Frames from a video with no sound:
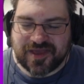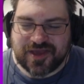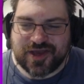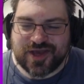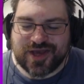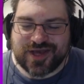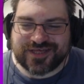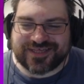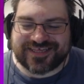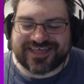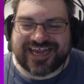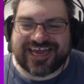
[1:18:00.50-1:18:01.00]

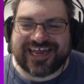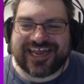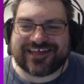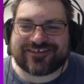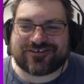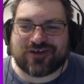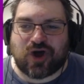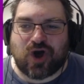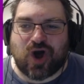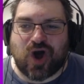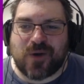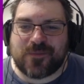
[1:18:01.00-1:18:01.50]
Steal its
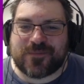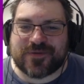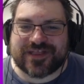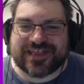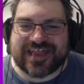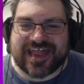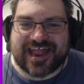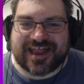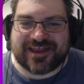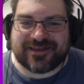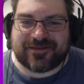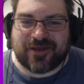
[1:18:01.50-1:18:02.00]
orb and
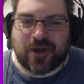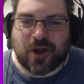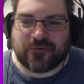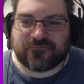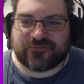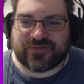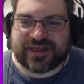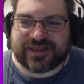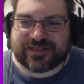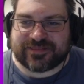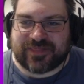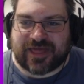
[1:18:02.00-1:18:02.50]
then
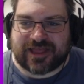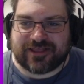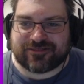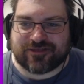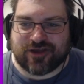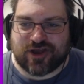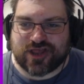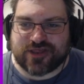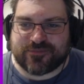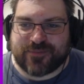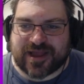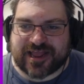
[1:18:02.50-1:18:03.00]
hopefully like
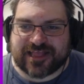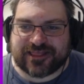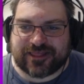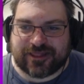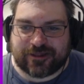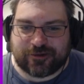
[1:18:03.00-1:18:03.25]
turns back into the